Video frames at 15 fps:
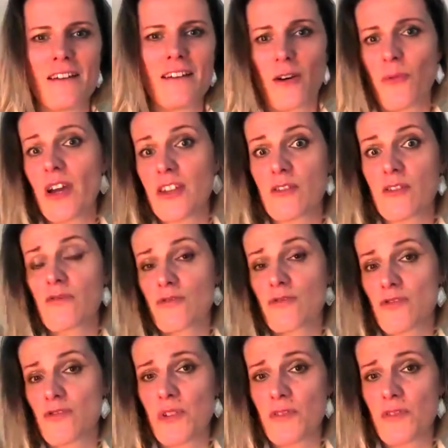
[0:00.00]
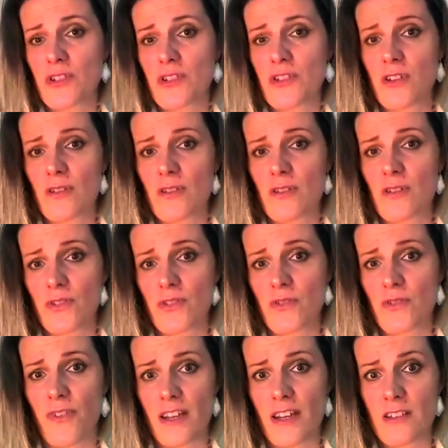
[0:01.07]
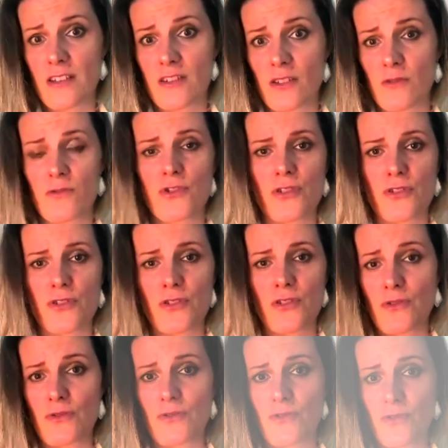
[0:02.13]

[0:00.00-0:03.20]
a way to contribute to, to finding solutions to, to